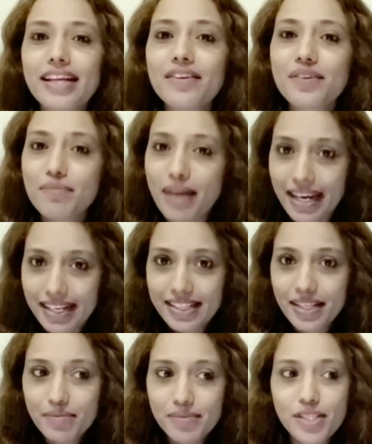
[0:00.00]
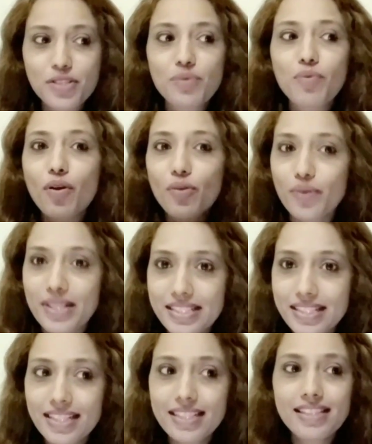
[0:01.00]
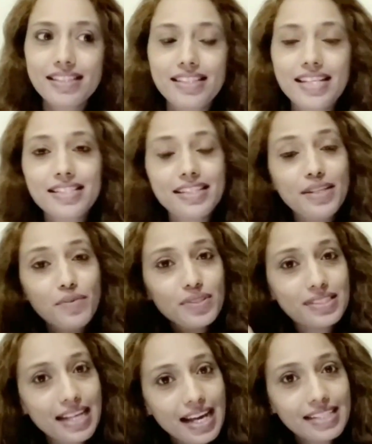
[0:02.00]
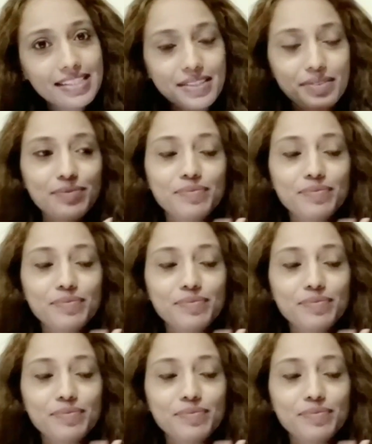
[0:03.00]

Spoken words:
can remind them that tomorrow is this, yesterday was that.